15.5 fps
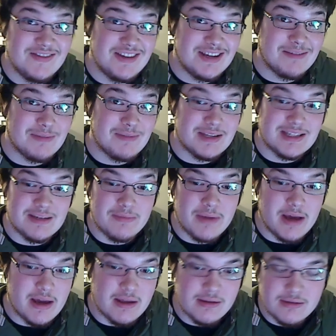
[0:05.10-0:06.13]
evening, Bits and
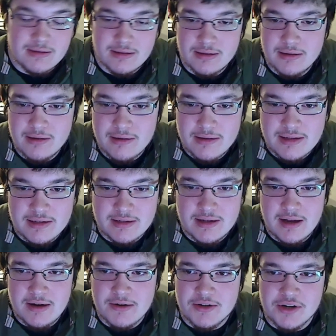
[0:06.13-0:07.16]
Bytes. This is
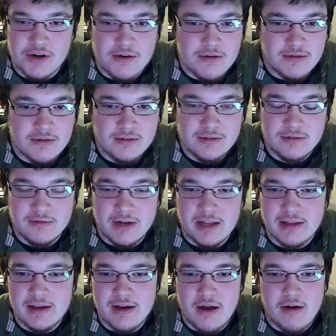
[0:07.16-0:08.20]
Kakujo.
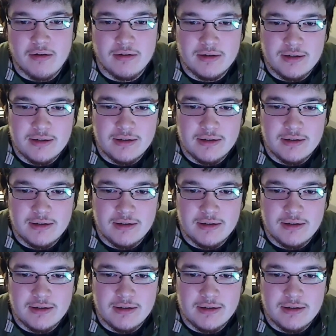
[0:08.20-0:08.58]
Well, you know,